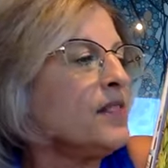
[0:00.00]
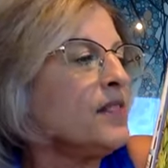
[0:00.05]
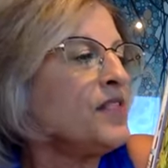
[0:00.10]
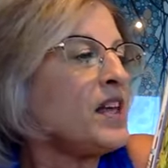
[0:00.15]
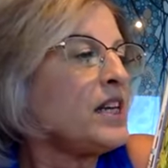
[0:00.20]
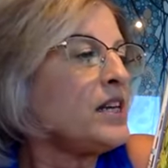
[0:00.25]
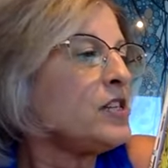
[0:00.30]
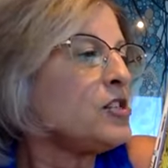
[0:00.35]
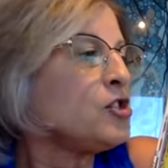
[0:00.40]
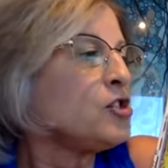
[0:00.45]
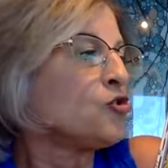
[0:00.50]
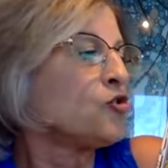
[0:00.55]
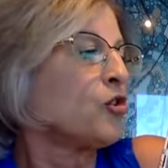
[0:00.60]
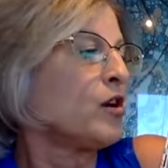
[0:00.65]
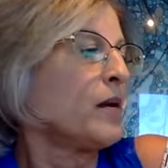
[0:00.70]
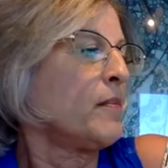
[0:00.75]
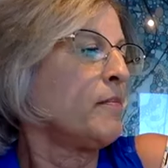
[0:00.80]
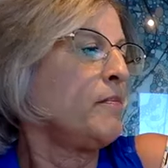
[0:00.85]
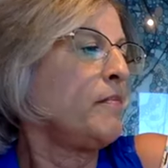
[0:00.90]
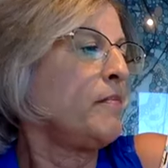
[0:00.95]
They
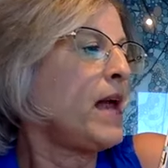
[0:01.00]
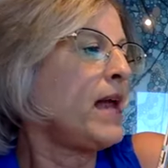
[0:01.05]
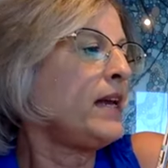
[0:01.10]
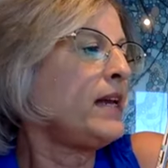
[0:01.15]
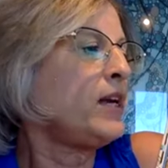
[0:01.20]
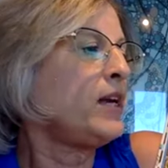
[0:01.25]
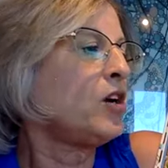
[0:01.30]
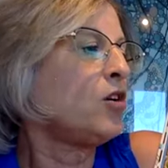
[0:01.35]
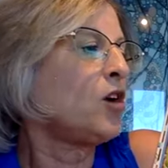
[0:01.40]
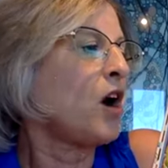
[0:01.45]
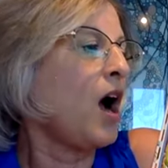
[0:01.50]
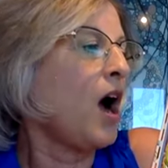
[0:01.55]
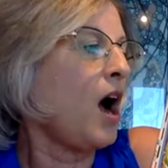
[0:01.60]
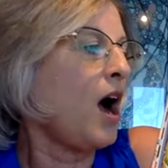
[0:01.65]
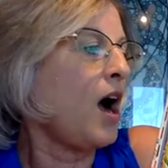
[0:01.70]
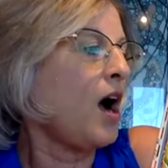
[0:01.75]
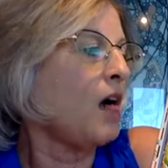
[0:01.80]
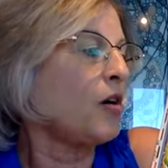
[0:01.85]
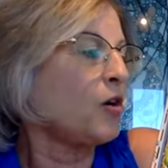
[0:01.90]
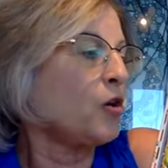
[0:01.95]
destroy many
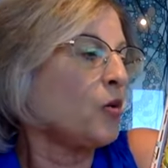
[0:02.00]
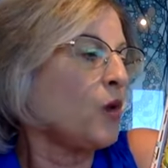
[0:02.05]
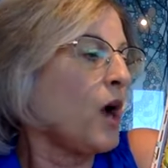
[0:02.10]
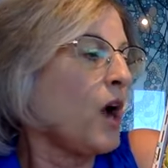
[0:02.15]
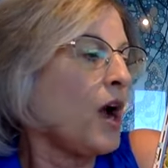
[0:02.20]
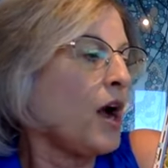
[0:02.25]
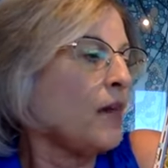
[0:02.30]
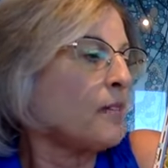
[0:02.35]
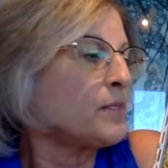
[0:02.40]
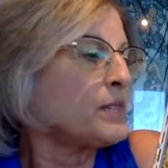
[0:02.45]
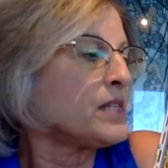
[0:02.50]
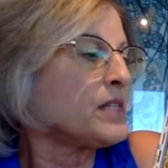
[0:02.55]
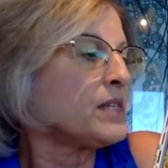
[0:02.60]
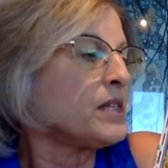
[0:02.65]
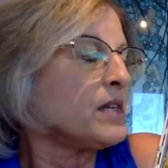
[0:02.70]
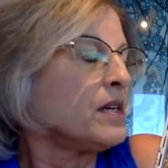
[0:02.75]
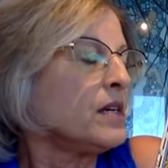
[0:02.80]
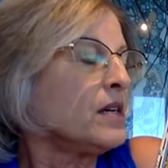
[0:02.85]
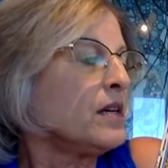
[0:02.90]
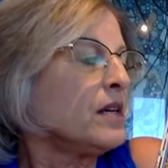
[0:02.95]
crops
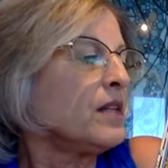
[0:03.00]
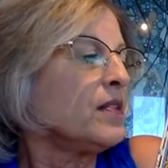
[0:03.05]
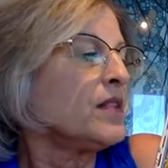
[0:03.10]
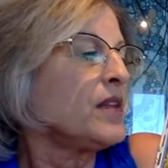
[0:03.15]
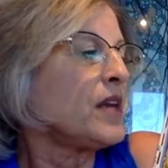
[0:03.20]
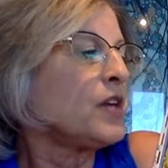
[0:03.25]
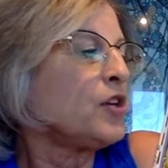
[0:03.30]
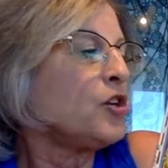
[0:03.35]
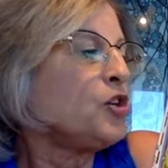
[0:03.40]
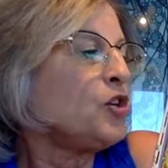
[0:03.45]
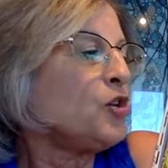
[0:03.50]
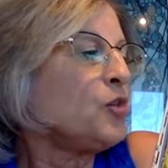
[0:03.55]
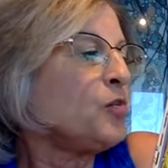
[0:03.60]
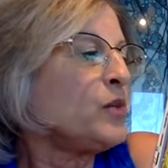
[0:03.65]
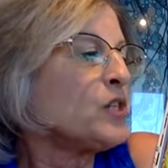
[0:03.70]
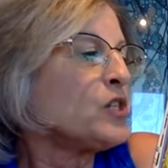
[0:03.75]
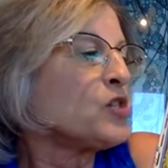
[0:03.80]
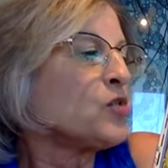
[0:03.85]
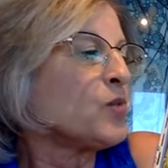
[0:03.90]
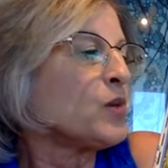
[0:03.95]
that
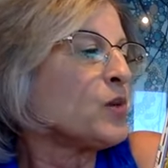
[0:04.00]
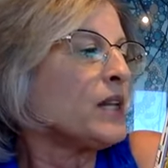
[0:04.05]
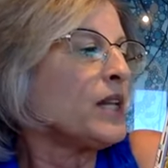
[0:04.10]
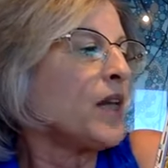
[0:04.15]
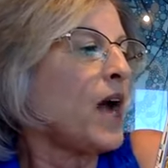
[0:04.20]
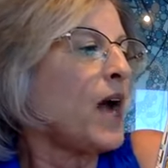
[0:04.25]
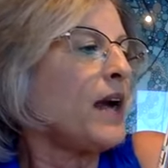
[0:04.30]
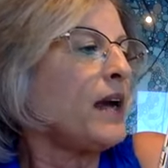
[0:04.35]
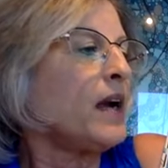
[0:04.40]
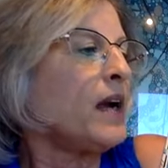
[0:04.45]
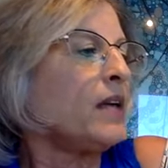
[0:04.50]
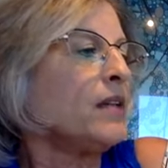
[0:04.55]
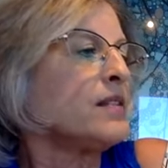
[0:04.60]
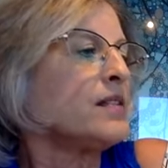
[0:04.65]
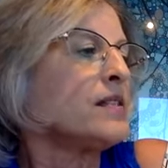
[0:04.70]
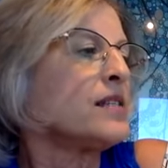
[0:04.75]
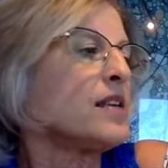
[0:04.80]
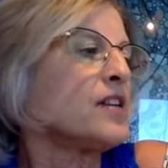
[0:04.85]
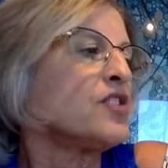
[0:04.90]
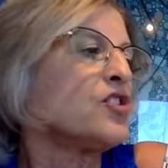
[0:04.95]
humans rely on,
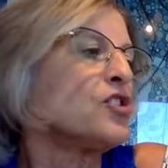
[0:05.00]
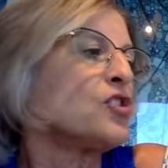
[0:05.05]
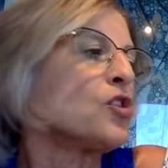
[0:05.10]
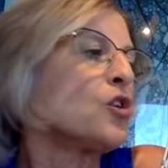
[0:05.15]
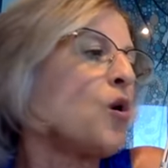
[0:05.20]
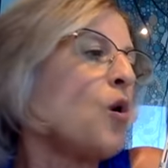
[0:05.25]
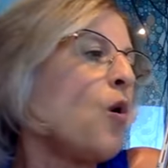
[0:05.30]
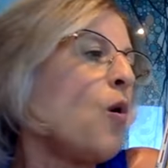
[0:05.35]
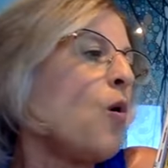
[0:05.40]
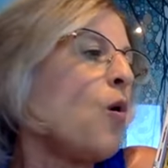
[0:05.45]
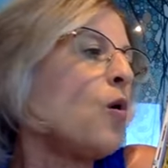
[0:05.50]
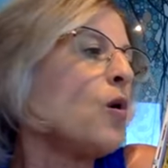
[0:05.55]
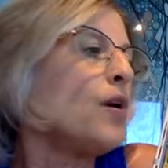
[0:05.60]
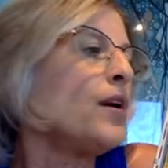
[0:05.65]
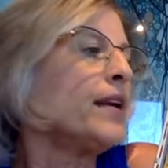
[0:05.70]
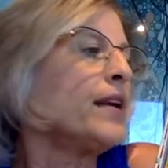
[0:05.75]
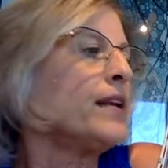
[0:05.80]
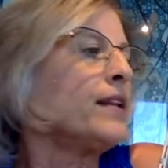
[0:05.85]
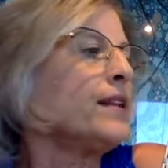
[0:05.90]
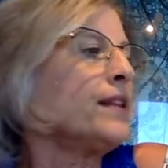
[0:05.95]
such as
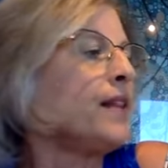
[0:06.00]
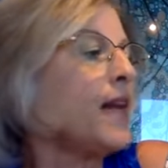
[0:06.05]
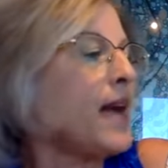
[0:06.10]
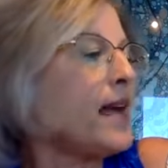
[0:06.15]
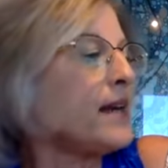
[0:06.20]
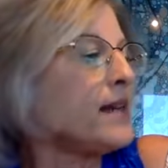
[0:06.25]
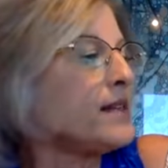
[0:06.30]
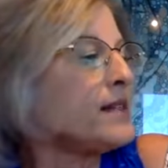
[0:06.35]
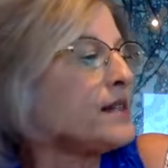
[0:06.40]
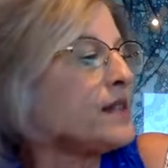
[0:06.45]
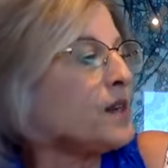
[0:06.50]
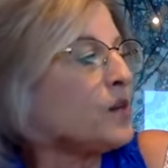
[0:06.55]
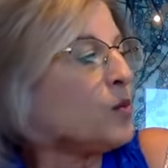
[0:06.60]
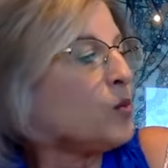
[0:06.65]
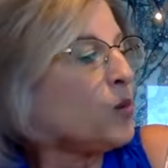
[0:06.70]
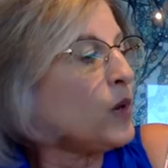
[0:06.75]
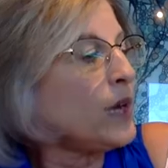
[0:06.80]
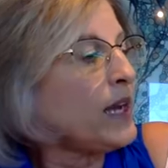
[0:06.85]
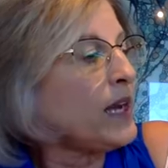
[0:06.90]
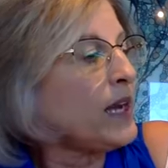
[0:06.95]
corn and lettuce and
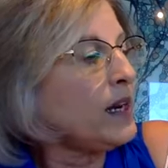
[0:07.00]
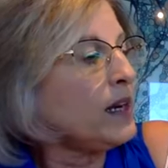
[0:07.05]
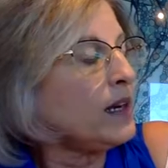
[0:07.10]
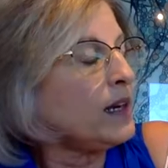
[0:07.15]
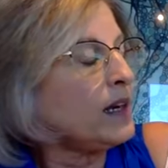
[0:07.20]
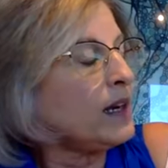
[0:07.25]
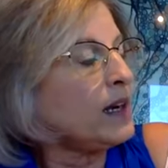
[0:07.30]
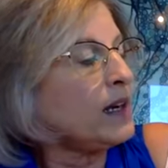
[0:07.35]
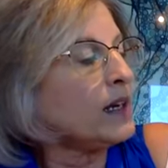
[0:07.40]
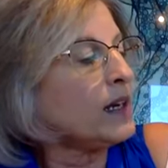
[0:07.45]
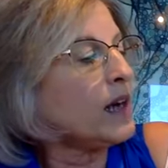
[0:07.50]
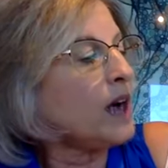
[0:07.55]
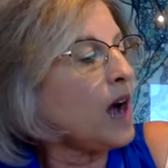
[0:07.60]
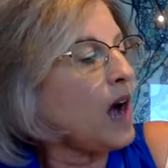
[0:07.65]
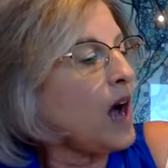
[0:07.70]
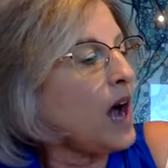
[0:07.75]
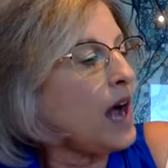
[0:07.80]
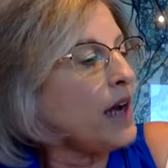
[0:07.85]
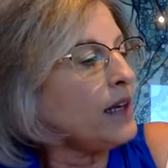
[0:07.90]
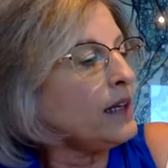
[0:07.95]
wheat and
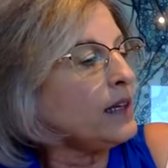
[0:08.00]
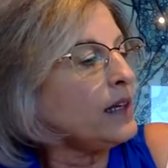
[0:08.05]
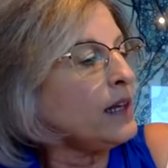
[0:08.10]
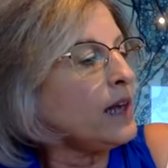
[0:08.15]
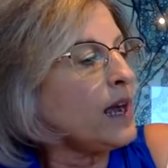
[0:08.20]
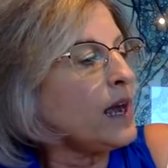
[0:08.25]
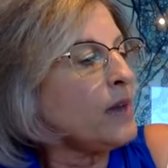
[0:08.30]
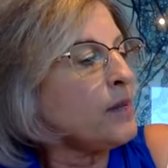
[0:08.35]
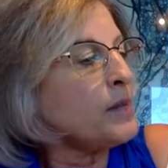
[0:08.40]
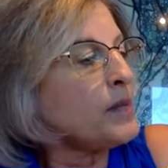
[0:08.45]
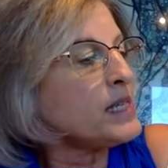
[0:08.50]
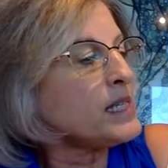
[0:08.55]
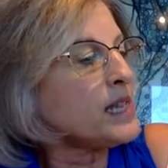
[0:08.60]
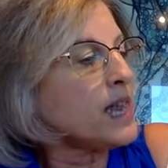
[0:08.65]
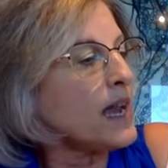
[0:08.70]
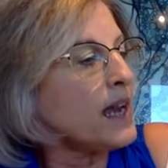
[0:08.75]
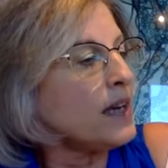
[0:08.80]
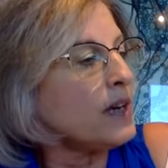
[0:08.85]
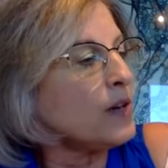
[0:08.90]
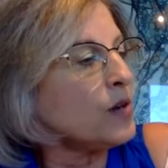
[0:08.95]
cotton and
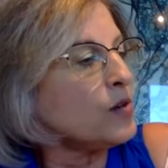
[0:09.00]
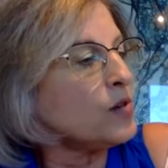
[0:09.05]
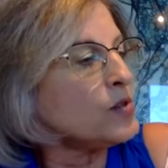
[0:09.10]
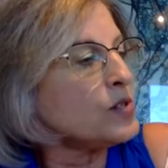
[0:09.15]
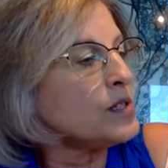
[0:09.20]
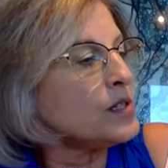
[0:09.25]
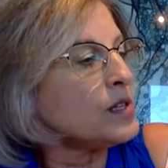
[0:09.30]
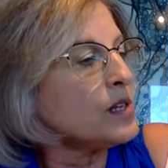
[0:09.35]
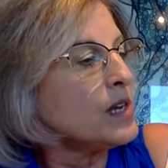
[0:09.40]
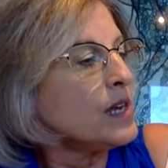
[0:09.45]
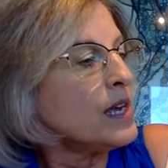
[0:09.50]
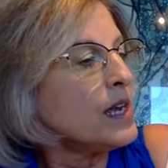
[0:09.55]
potatoes.